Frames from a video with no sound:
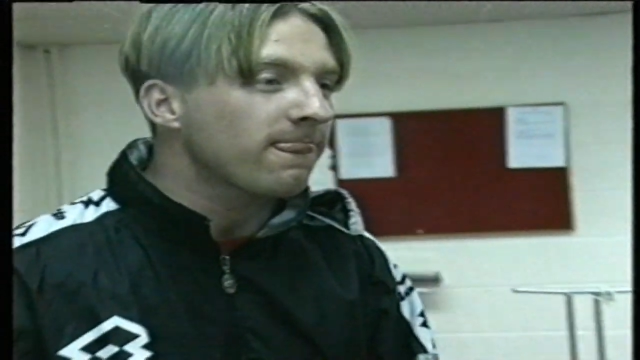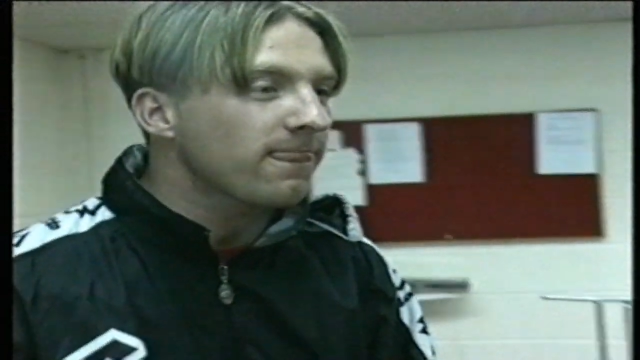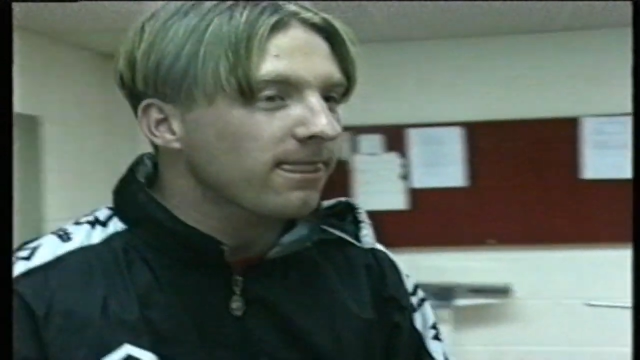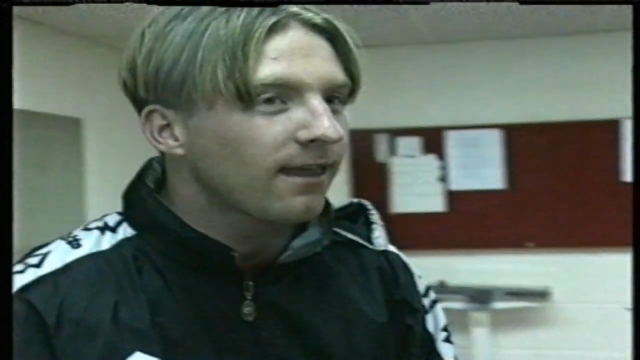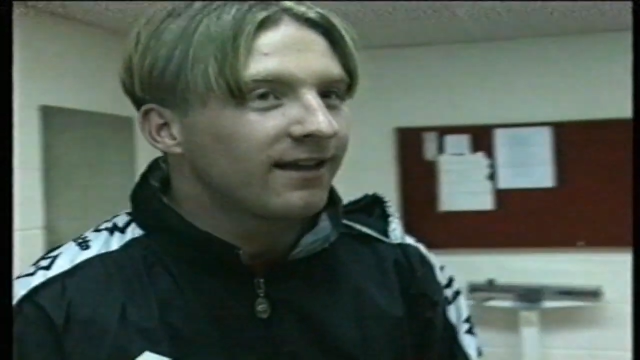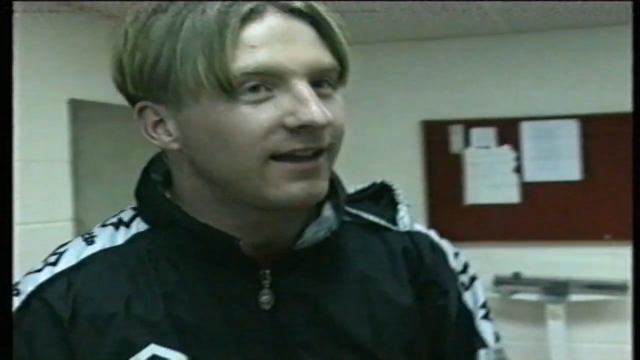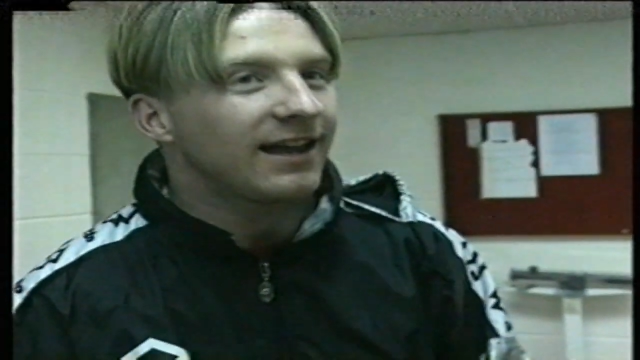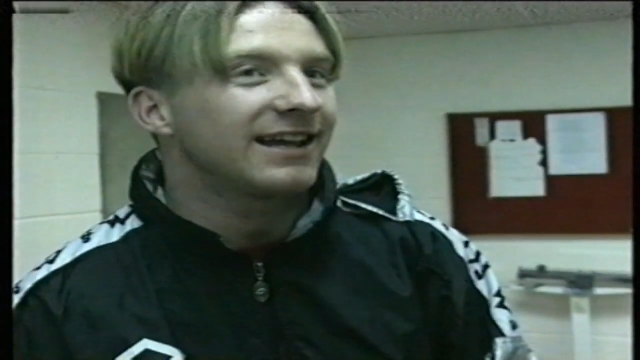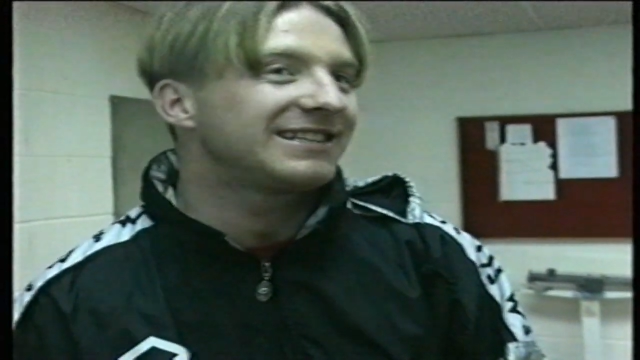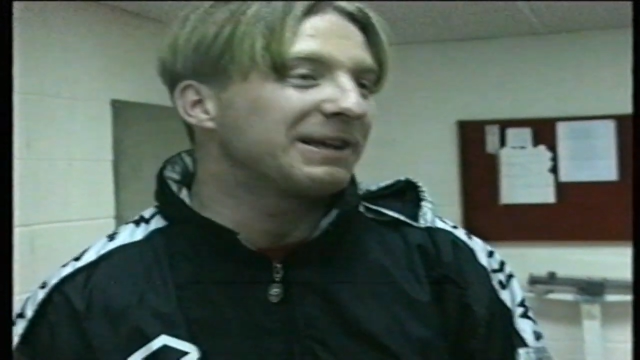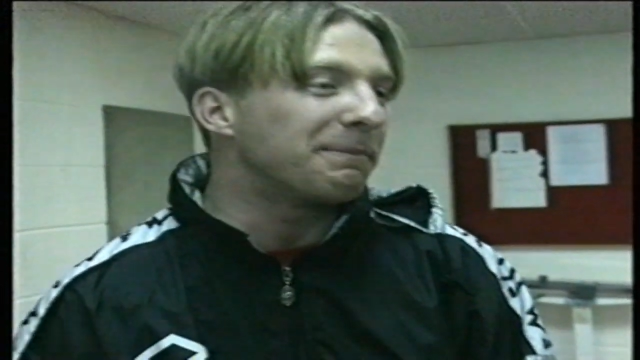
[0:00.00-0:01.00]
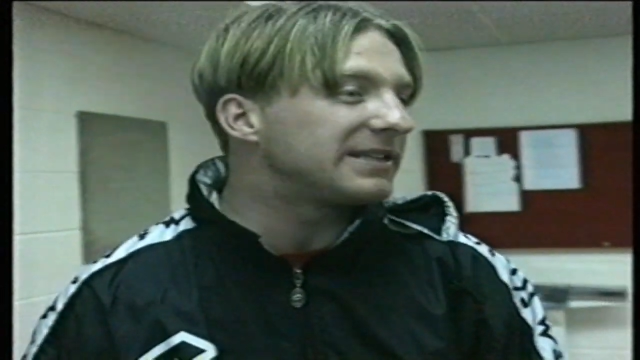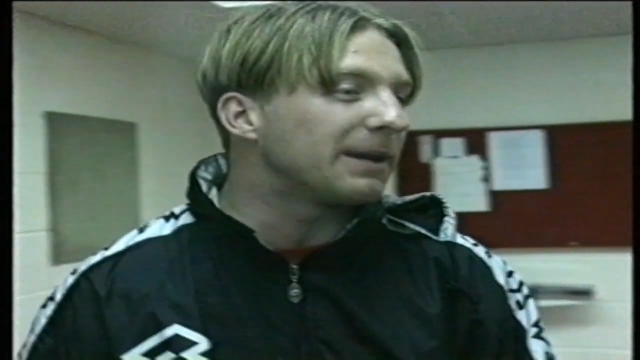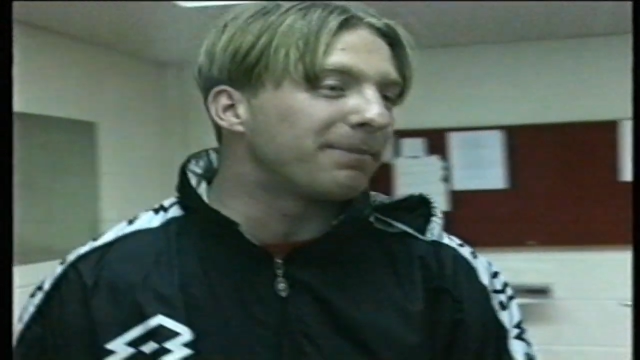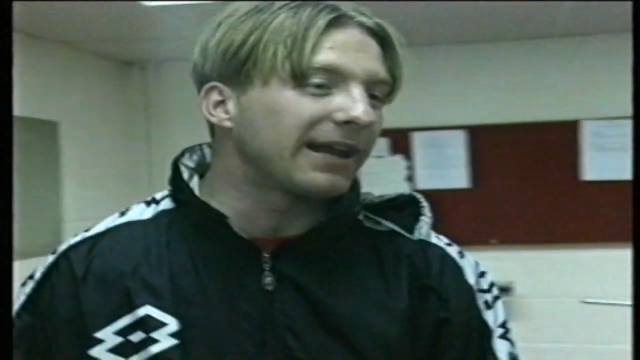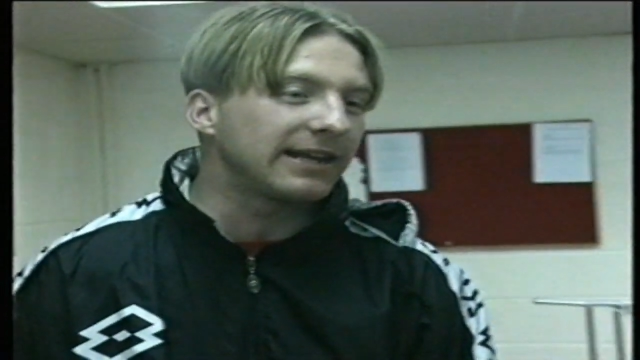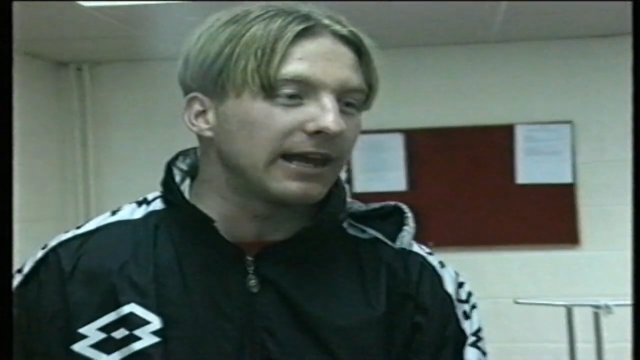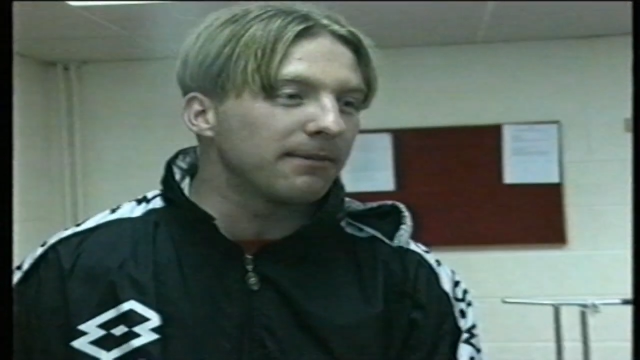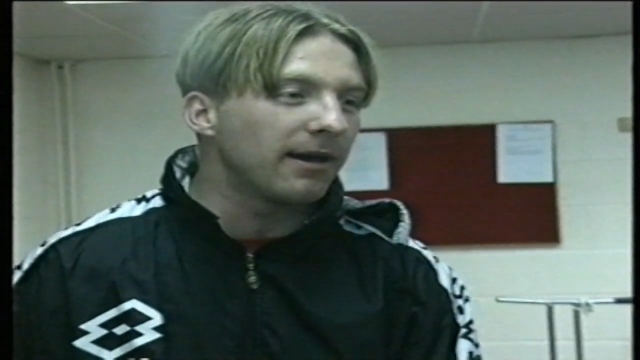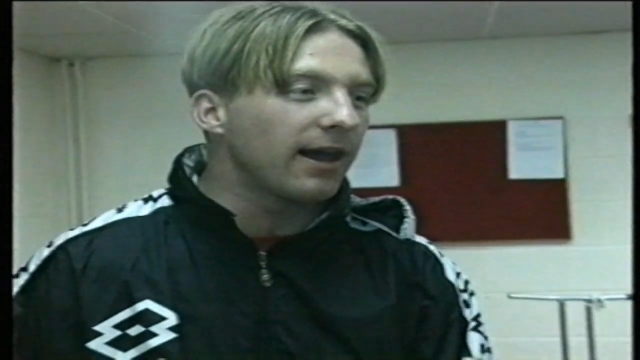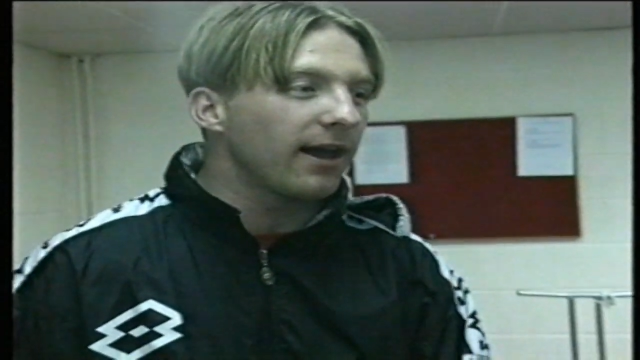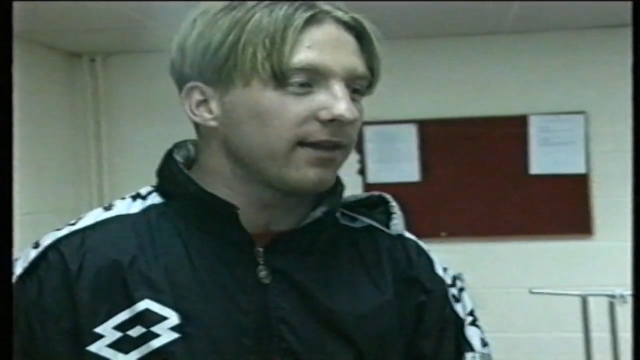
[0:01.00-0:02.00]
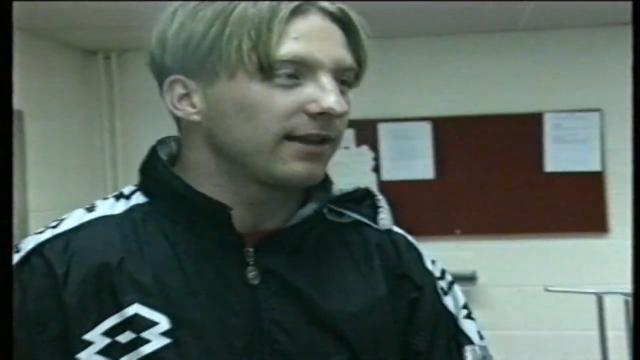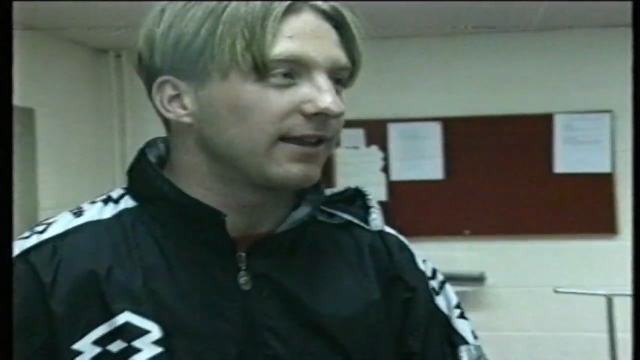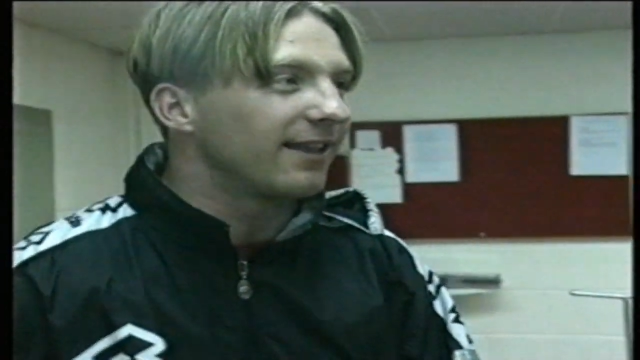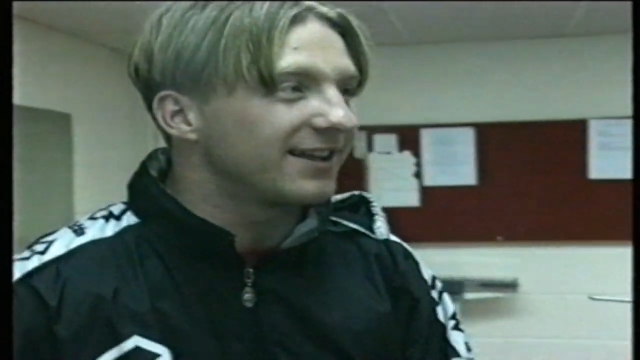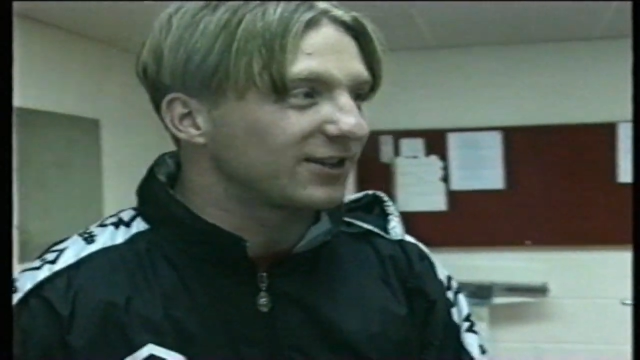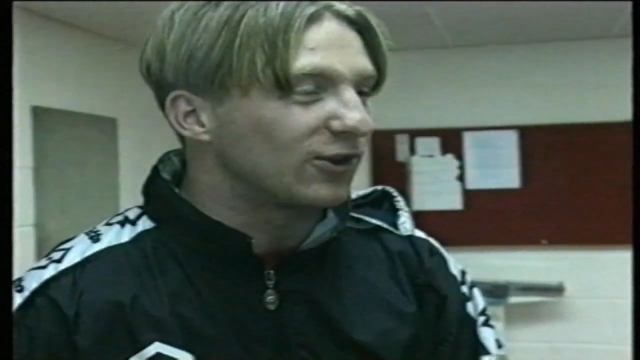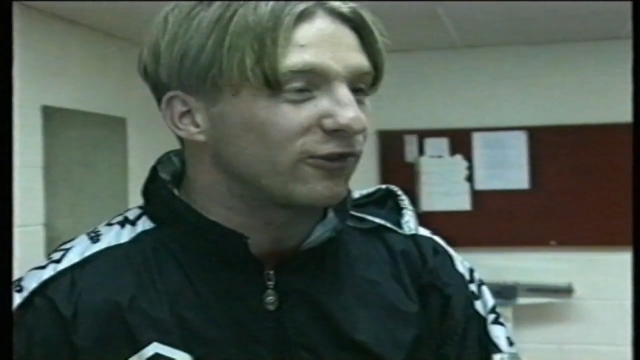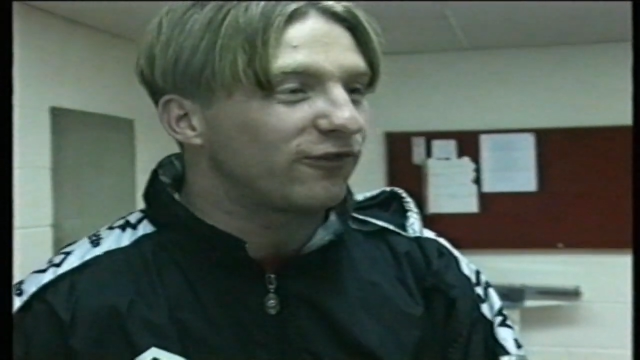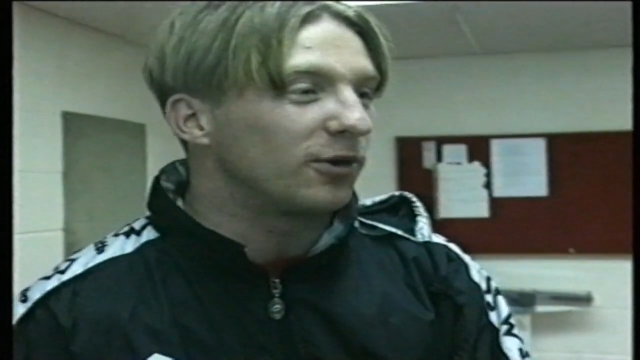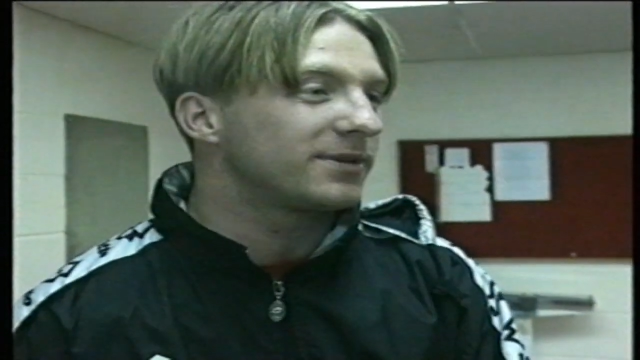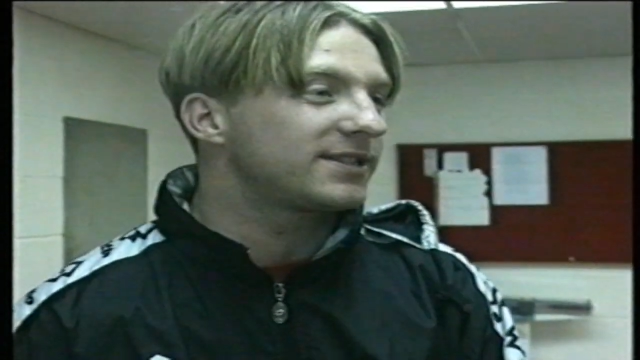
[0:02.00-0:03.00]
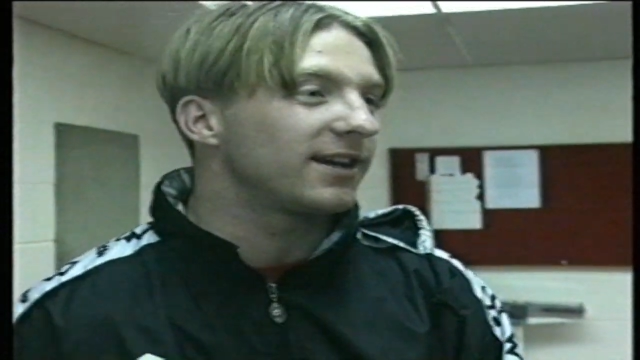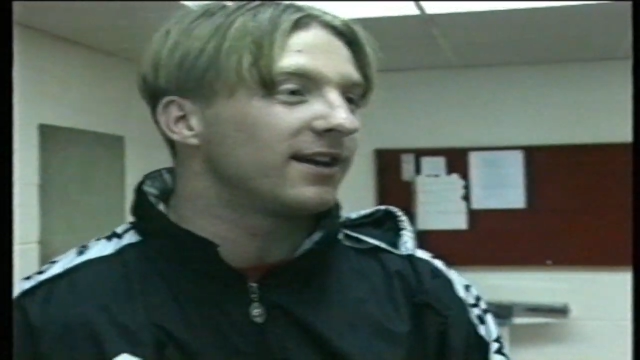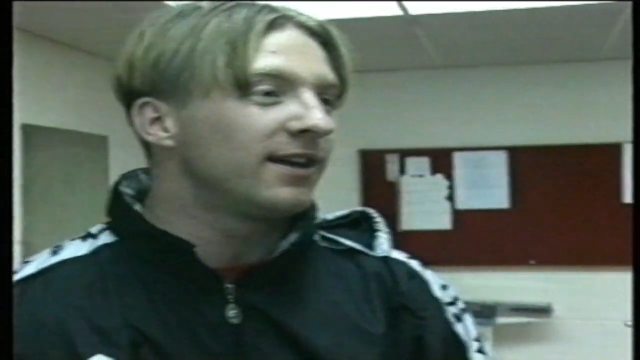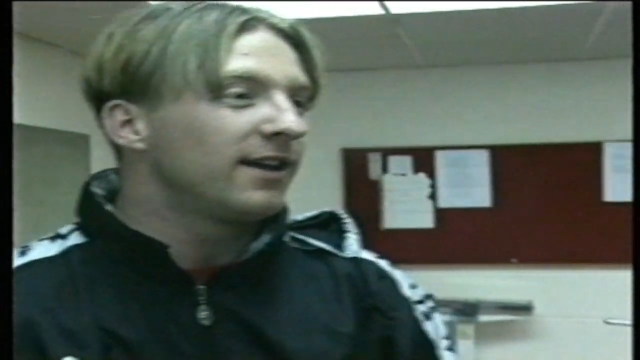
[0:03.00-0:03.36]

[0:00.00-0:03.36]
big game? it's, a, it's, a, big game. Uh, I think the lads are looking forward to it.